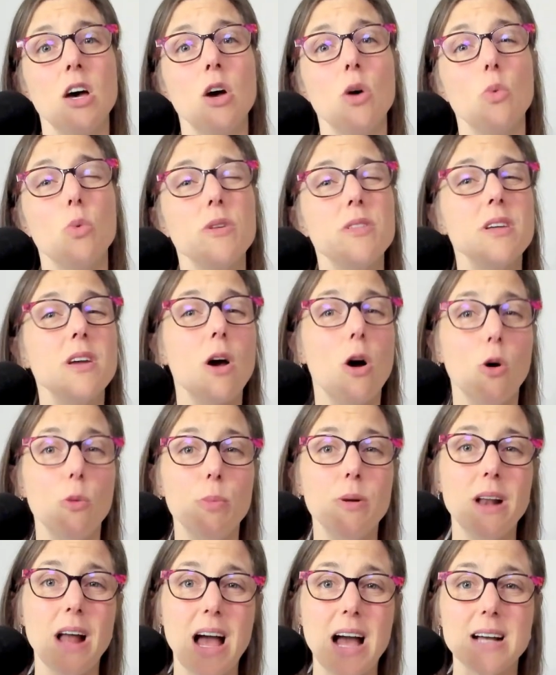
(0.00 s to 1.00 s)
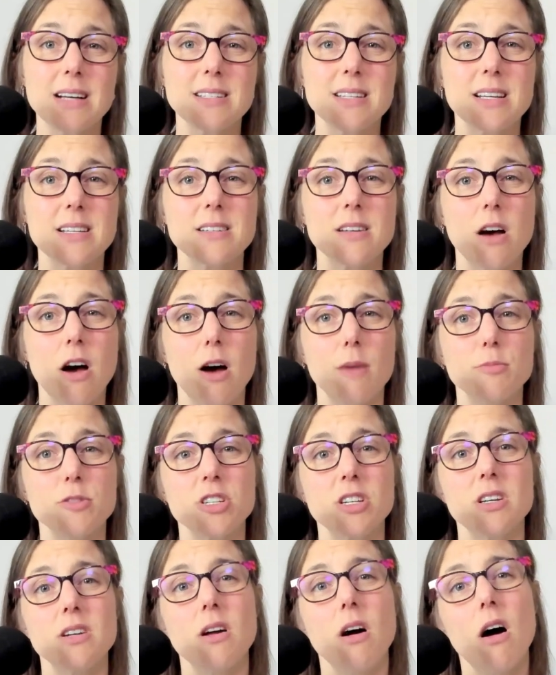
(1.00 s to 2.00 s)
with the open access
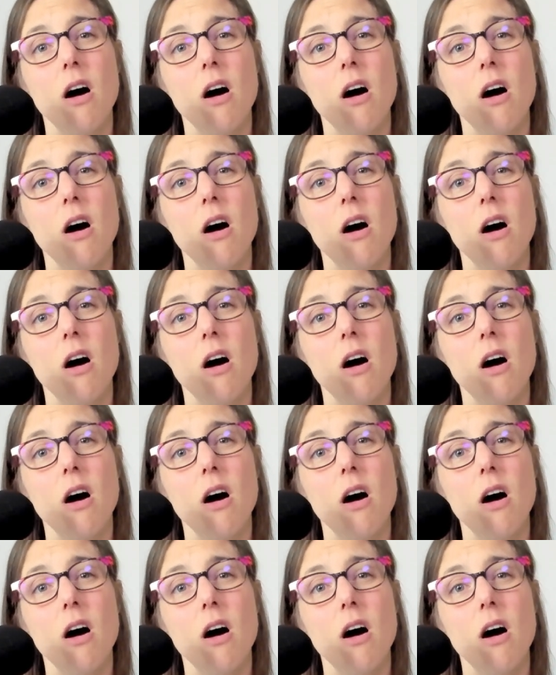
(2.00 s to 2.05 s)
option